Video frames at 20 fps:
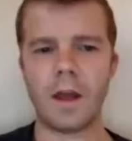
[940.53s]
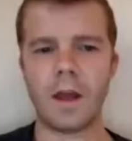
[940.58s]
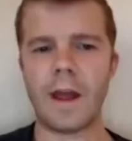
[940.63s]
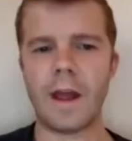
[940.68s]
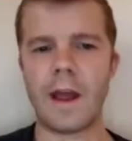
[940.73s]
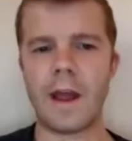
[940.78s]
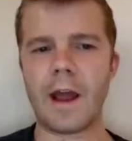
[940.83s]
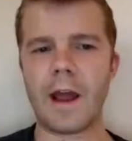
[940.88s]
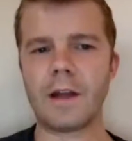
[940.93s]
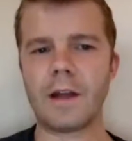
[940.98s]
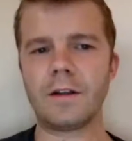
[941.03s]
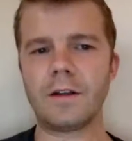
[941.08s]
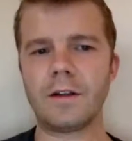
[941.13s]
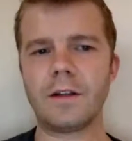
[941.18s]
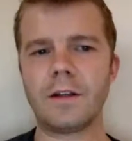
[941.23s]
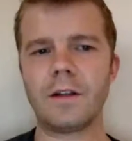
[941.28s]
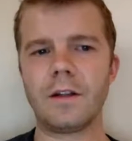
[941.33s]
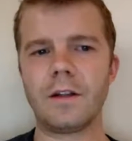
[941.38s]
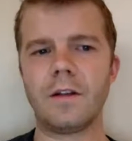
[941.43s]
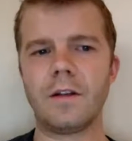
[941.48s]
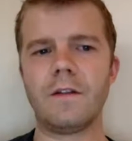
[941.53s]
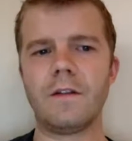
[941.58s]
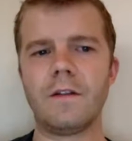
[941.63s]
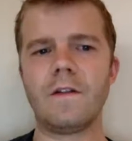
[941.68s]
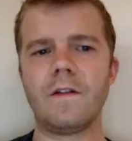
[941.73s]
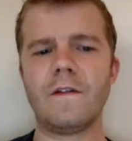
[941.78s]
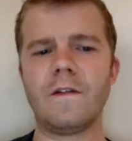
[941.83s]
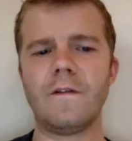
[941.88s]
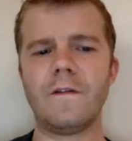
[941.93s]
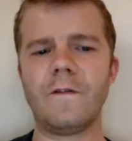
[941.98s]
And
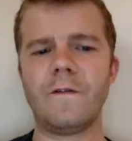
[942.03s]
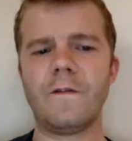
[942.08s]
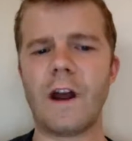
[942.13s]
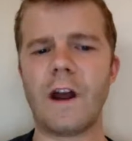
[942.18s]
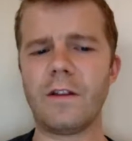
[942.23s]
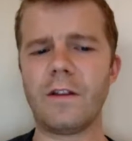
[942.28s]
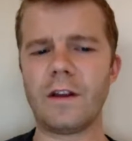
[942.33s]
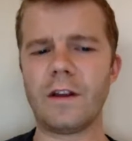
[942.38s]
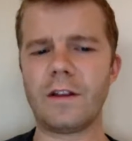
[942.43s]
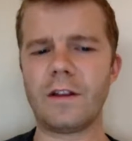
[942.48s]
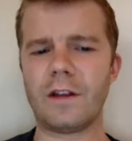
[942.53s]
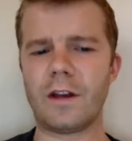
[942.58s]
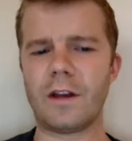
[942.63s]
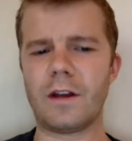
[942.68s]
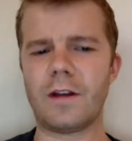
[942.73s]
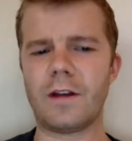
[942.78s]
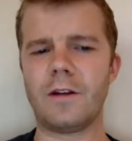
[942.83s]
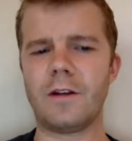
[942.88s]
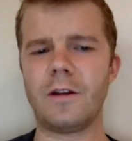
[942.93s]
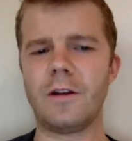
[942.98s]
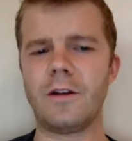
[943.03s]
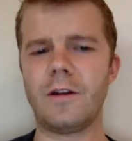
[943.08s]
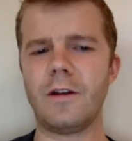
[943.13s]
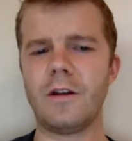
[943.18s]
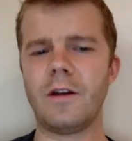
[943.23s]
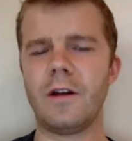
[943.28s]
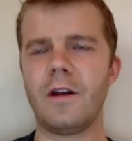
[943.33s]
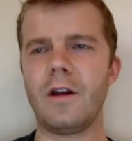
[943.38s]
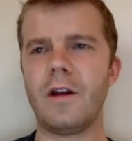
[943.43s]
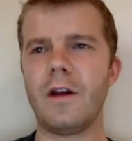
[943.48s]
finally, one
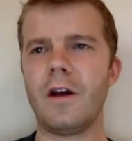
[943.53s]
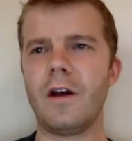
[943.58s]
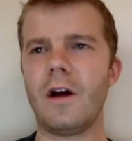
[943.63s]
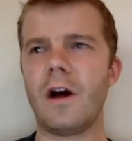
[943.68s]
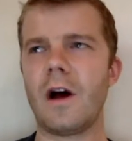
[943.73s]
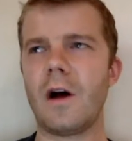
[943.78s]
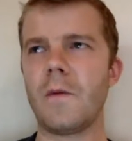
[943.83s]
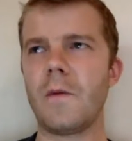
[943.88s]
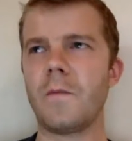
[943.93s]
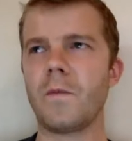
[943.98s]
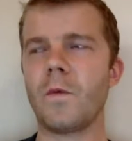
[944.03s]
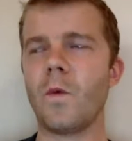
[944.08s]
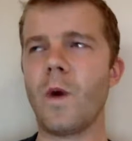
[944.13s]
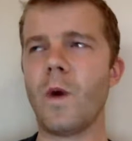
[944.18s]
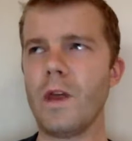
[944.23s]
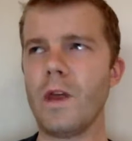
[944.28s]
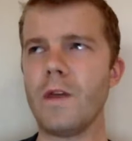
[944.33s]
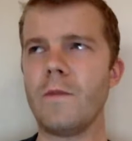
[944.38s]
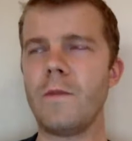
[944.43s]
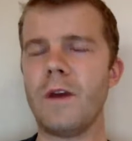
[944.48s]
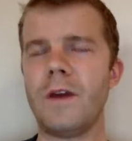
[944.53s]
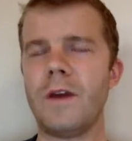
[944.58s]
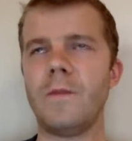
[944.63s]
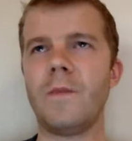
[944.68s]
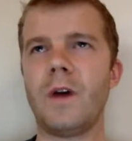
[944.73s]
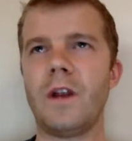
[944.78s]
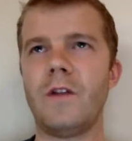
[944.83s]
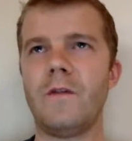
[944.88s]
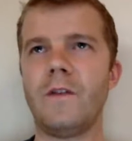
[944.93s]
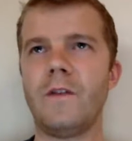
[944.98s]
of the main
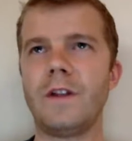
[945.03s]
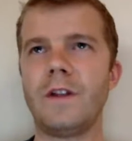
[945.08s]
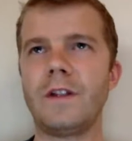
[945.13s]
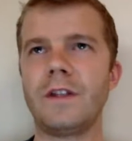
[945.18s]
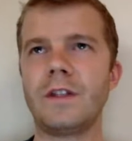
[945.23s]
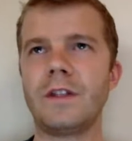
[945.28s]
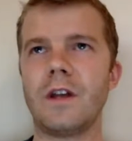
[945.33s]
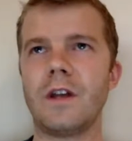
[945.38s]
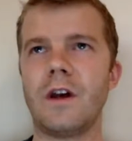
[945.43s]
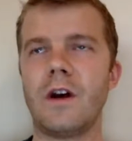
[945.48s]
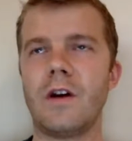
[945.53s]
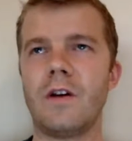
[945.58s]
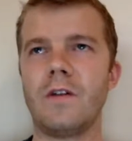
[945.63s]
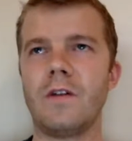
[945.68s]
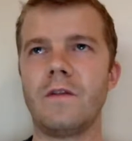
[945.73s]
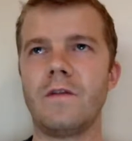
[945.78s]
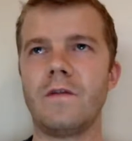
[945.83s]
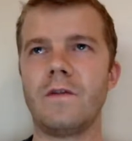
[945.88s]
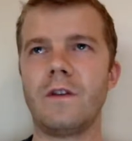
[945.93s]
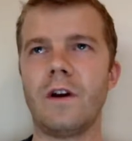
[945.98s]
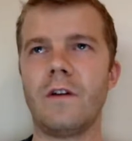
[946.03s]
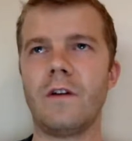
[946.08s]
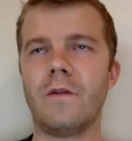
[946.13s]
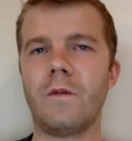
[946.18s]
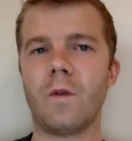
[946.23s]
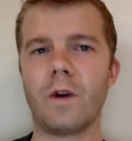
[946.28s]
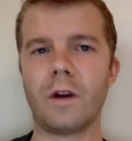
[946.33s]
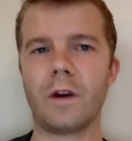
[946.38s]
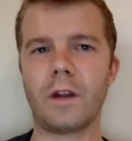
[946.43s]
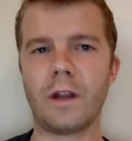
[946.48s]
benefits of
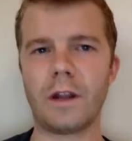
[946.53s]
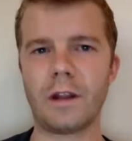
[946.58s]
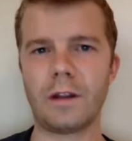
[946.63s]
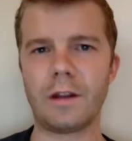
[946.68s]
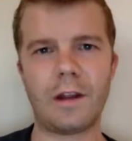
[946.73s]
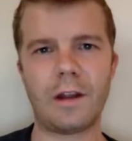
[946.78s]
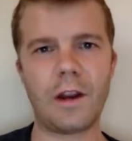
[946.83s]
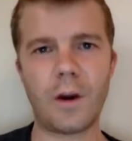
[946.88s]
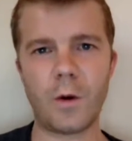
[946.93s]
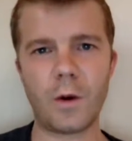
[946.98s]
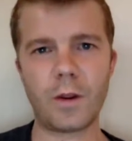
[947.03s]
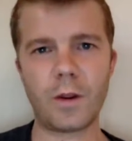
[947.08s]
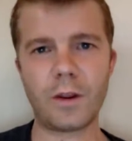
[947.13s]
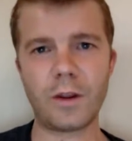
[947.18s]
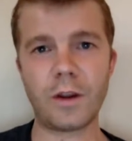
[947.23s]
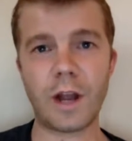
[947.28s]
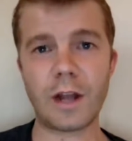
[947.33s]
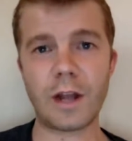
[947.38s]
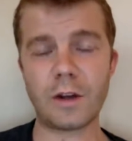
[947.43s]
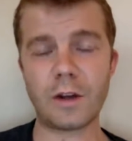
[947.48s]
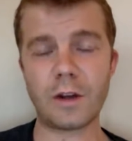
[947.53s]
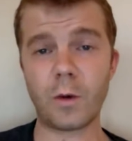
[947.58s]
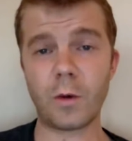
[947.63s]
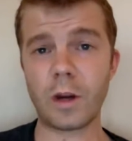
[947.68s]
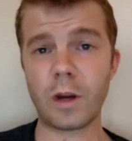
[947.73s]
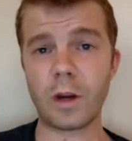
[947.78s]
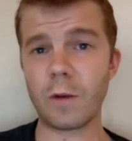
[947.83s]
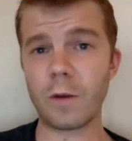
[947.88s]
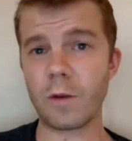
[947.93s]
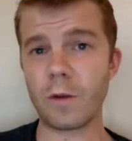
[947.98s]
working here with
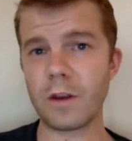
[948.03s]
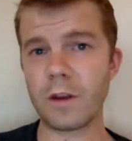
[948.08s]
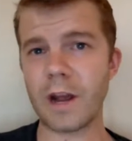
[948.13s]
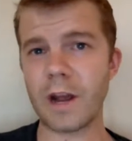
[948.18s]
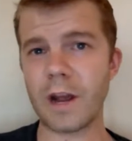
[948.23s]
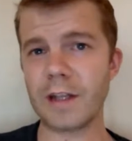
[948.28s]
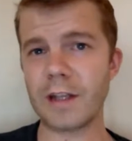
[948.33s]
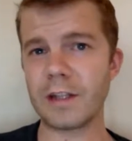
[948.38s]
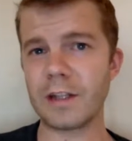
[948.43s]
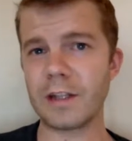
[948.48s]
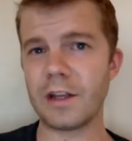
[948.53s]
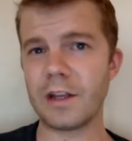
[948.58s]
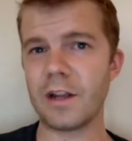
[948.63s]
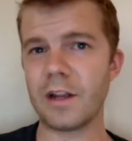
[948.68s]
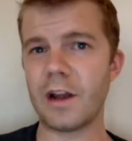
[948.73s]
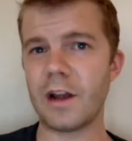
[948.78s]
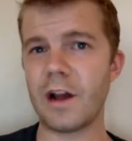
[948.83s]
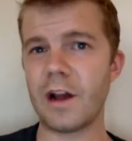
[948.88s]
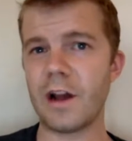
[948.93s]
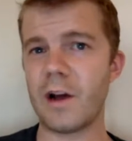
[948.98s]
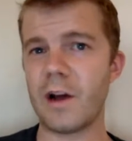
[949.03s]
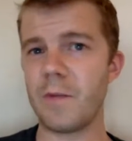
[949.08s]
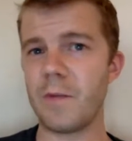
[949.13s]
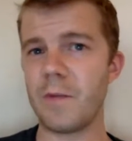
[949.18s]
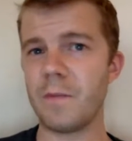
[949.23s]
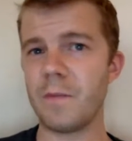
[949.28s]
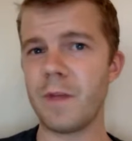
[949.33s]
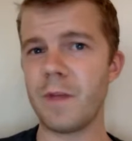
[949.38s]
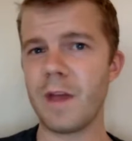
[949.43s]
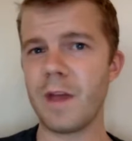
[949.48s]
Udacity
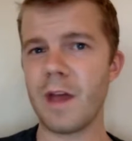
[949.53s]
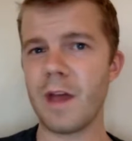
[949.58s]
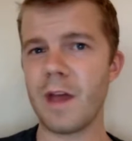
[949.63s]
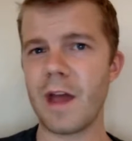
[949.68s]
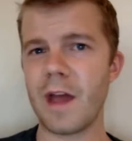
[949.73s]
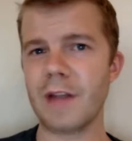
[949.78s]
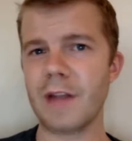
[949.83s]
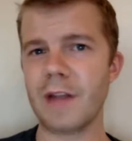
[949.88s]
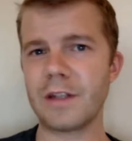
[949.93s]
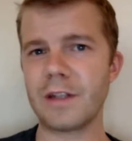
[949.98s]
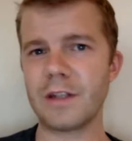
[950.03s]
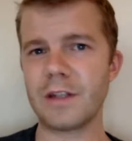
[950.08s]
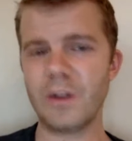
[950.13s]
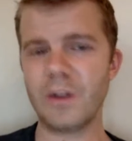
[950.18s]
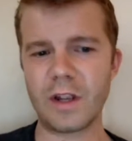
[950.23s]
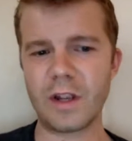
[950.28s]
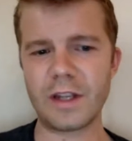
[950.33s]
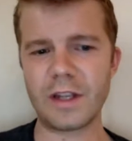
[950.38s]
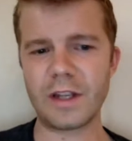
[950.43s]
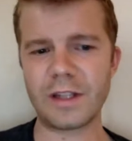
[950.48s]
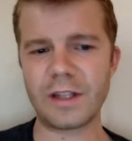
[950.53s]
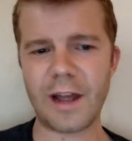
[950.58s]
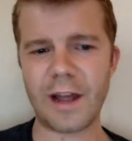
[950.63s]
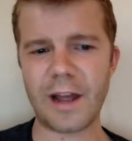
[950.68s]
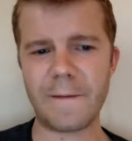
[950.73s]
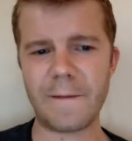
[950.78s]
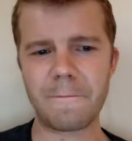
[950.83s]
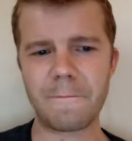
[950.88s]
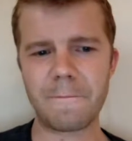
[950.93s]
as a student is that